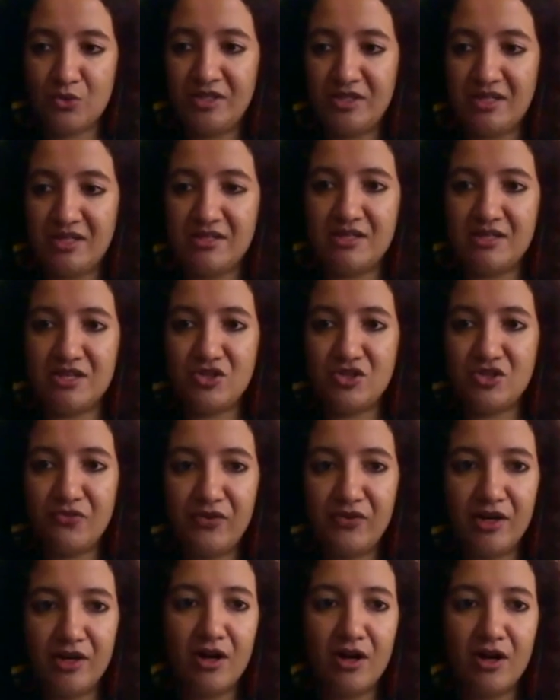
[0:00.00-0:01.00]
within the
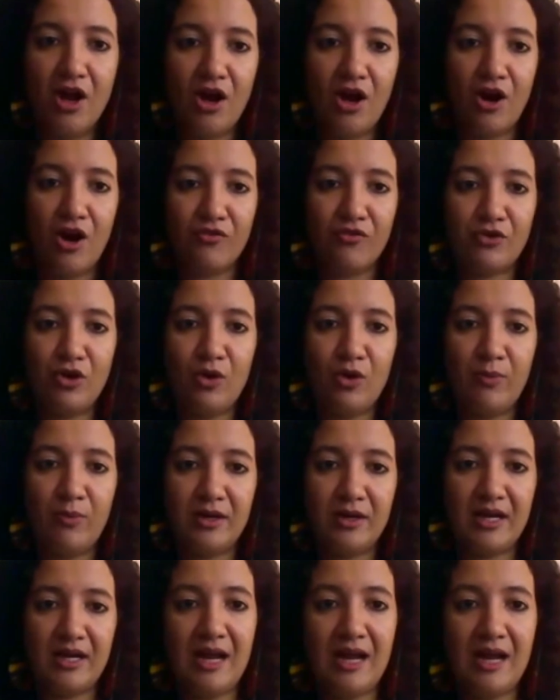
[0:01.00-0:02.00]
sphere of global
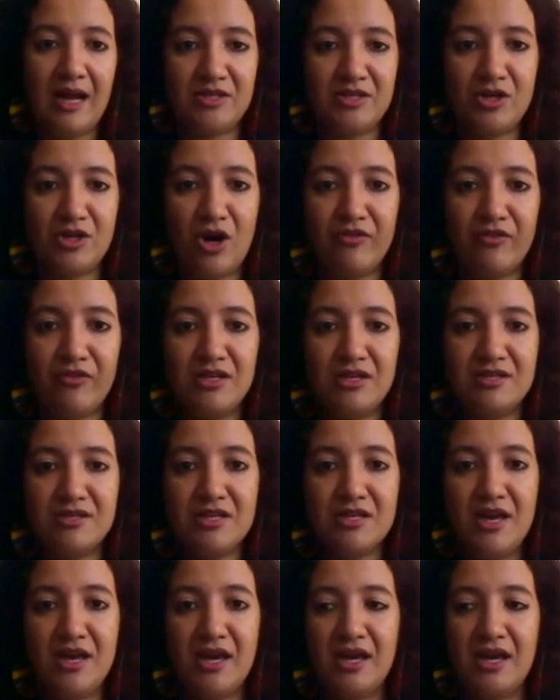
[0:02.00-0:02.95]
climate governance